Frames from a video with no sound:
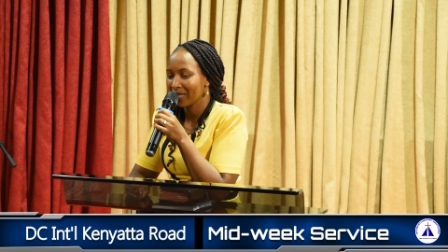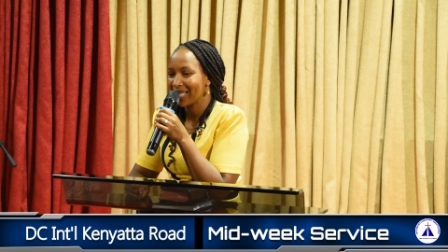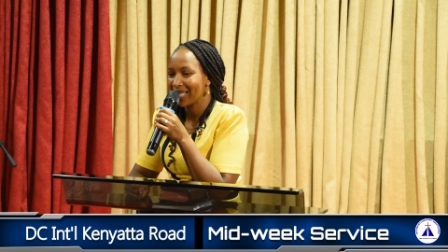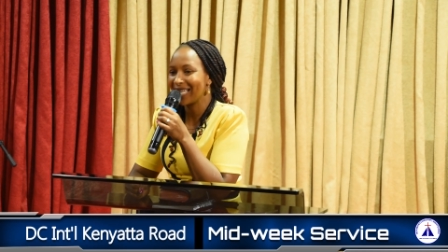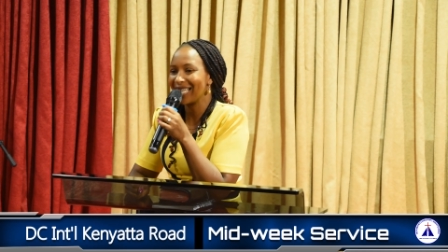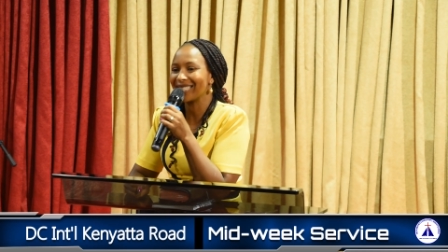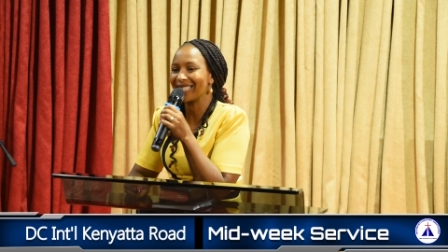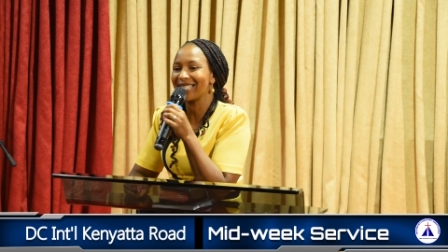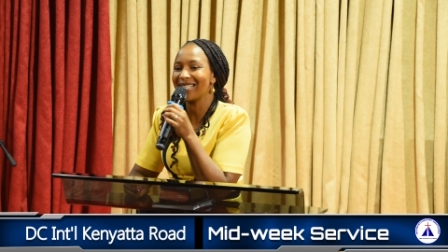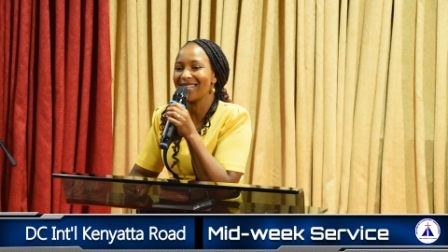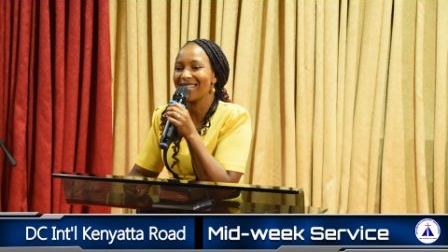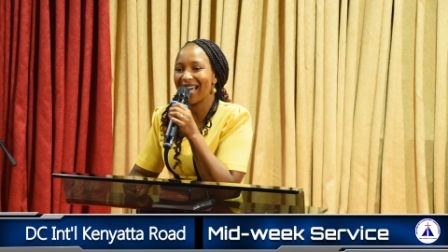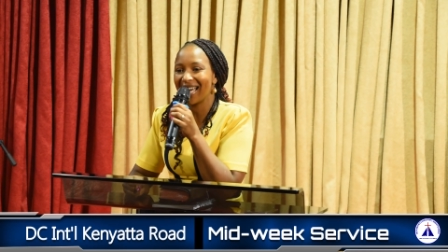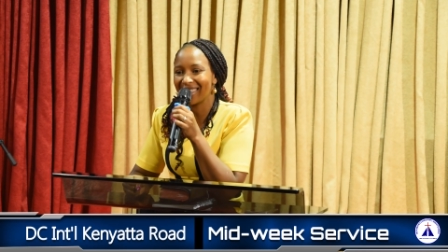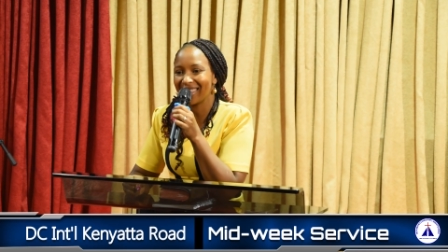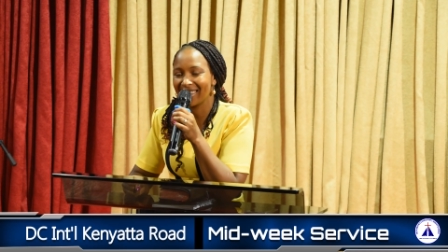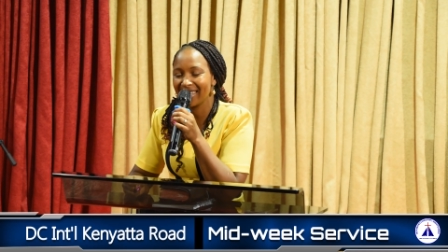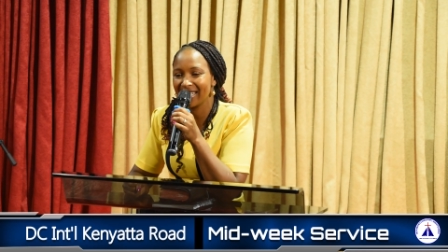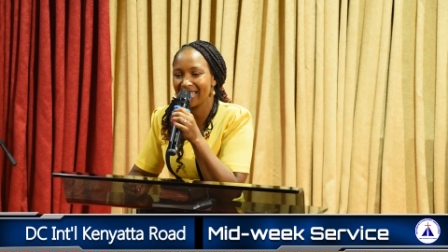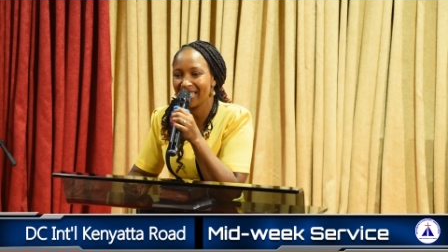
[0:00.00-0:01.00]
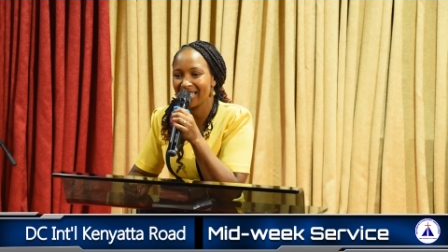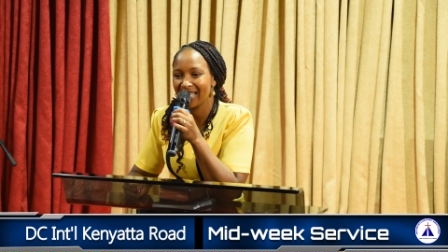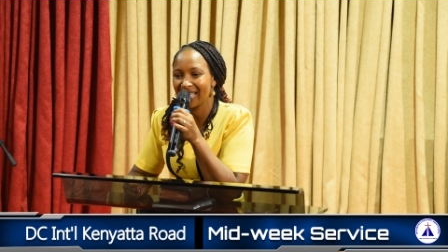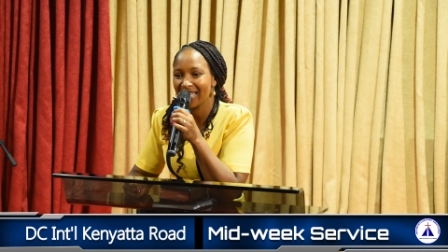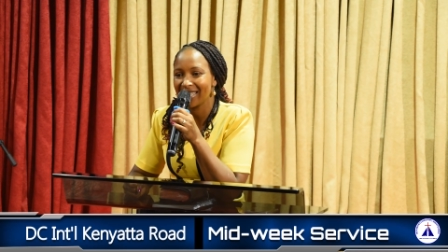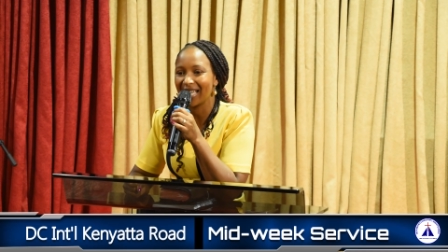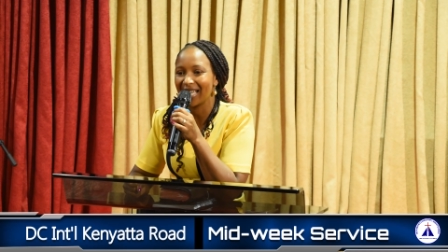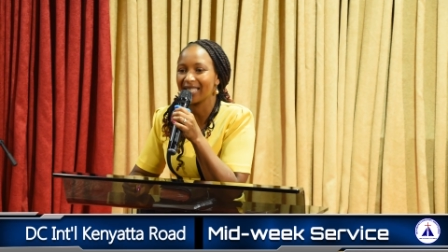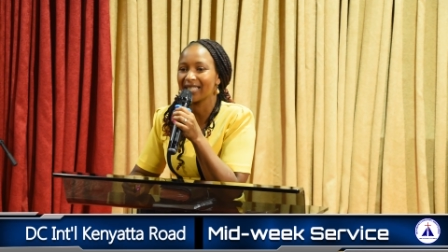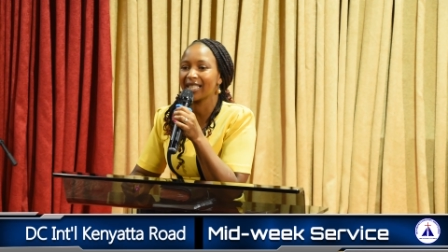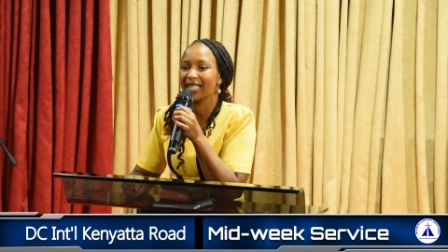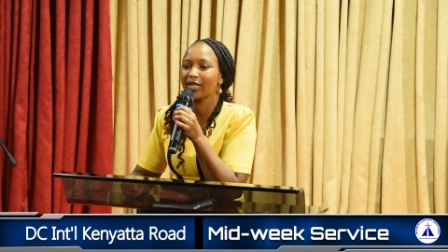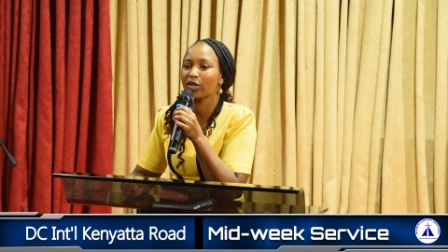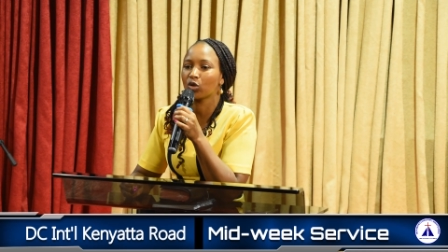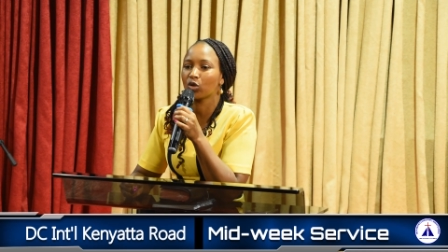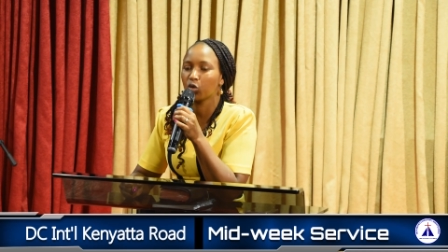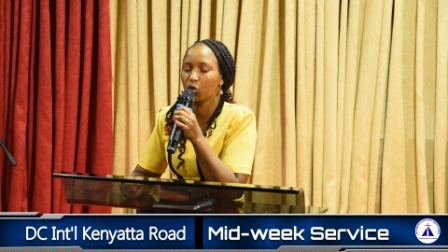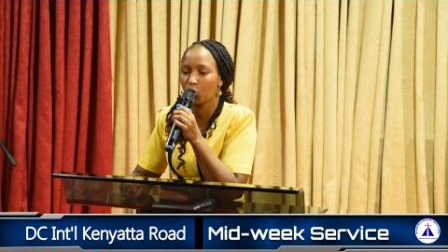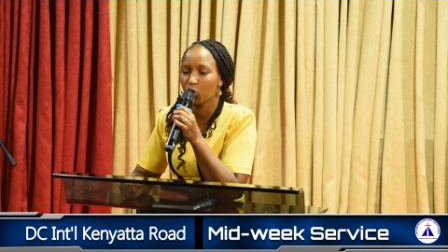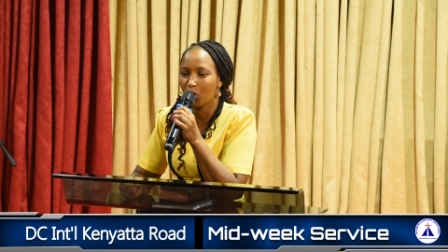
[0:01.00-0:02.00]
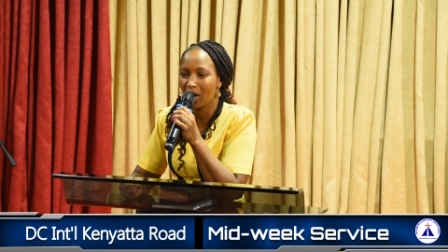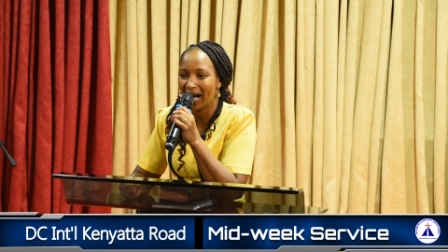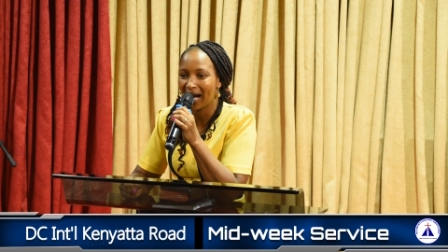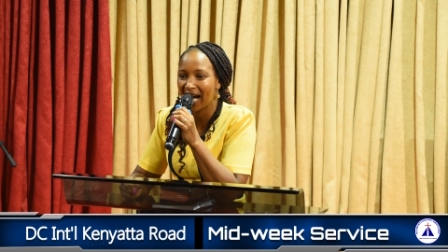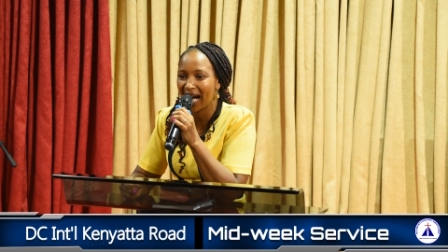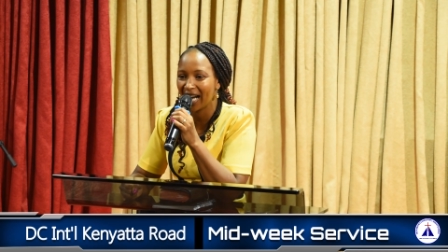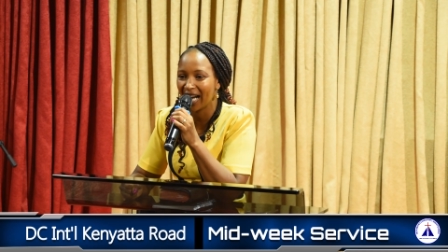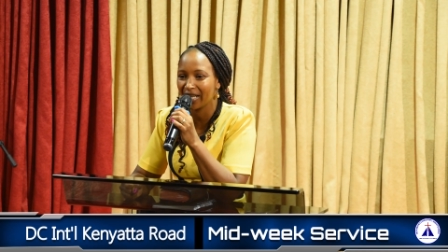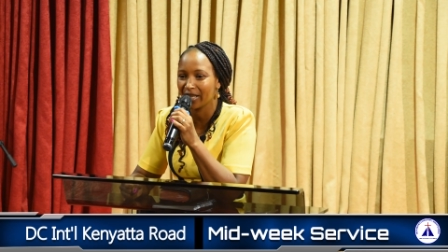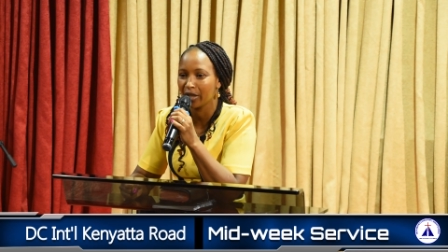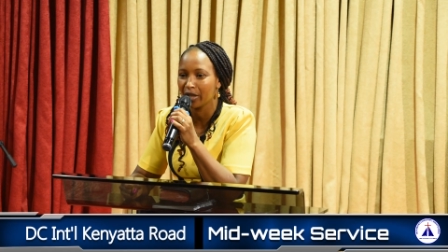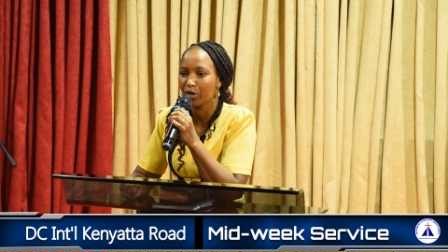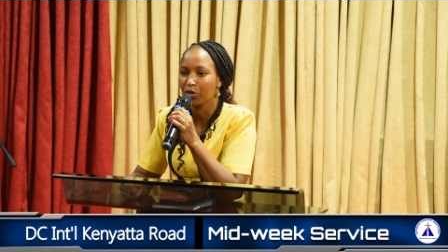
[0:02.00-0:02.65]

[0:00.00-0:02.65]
There's nothing that is too hard